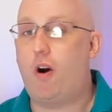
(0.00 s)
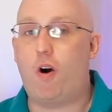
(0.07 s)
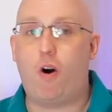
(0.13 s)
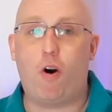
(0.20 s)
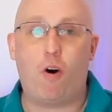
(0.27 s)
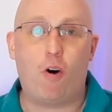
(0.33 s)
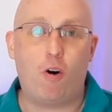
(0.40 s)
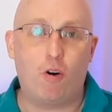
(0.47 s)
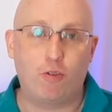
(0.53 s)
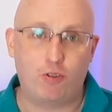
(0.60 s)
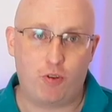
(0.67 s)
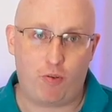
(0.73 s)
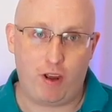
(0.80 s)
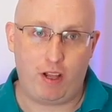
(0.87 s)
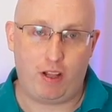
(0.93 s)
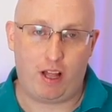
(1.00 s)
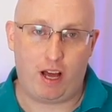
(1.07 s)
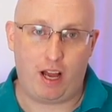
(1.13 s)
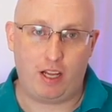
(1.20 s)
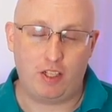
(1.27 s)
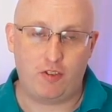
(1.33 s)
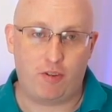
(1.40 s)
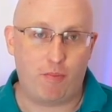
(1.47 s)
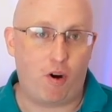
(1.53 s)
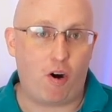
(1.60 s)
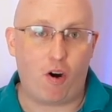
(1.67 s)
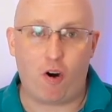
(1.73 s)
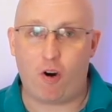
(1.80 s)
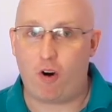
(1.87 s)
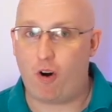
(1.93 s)
all toy lines from
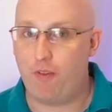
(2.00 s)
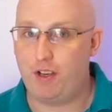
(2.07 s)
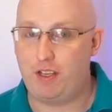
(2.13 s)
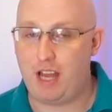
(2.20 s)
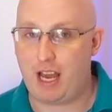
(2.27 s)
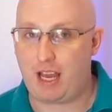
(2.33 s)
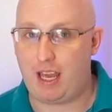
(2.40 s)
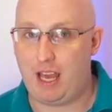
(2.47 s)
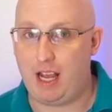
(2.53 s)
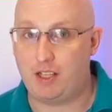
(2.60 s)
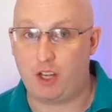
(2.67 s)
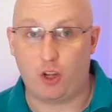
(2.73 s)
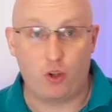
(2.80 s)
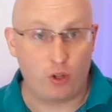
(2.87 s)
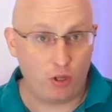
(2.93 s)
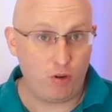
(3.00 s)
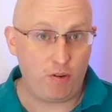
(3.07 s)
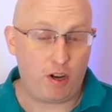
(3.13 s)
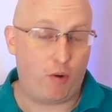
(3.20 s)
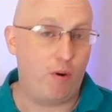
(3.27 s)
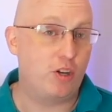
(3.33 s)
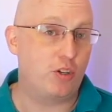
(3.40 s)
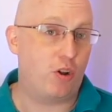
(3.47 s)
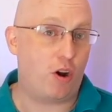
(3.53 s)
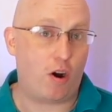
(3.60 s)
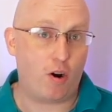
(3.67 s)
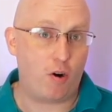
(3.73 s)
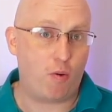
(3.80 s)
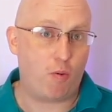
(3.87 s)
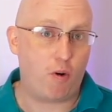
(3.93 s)
all the decades, including original
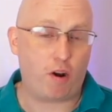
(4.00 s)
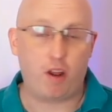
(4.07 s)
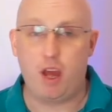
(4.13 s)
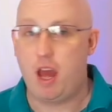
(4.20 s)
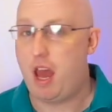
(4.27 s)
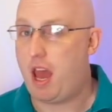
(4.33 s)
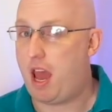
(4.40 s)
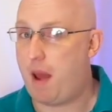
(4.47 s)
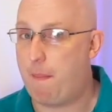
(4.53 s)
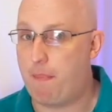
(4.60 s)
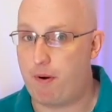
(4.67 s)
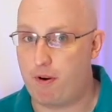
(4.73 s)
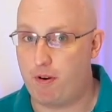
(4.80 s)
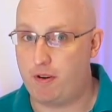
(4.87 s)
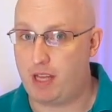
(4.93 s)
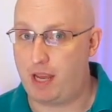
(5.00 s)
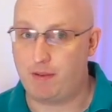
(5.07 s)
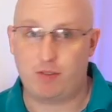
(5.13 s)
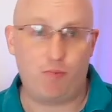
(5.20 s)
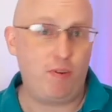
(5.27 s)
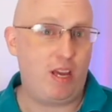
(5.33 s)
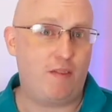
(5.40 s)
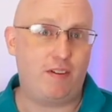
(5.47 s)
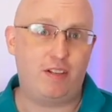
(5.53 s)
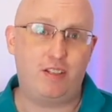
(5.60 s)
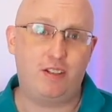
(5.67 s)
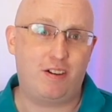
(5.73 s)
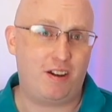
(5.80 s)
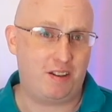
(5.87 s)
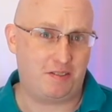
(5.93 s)
artwork and prototypes. We have a
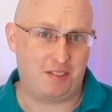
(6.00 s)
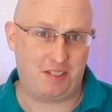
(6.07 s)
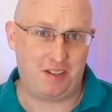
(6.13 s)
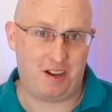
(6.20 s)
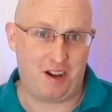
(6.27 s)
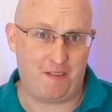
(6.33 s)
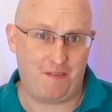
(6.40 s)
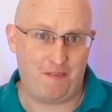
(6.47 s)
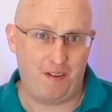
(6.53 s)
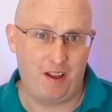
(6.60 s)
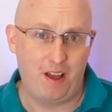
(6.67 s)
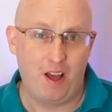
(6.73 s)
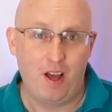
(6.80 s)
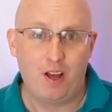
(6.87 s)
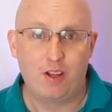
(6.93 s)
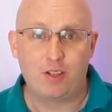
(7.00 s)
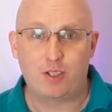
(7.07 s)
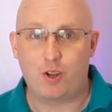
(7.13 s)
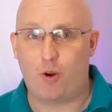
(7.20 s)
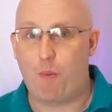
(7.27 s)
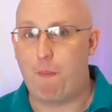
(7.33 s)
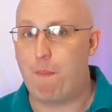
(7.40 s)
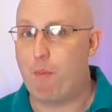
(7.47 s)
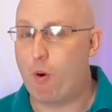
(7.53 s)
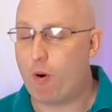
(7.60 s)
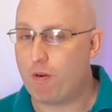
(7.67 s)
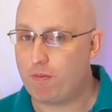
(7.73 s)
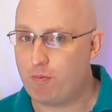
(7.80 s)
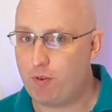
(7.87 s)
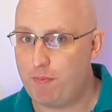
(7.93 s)
ton of stuff. So
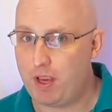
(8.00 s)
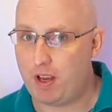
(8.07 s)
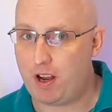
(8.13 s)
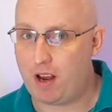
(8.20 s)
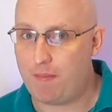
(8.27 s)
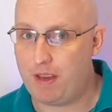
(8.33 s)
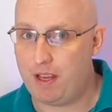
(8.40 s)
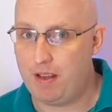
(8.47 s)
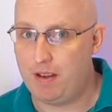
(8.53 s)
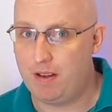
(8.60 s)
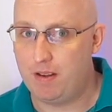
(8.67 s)
more will be coming,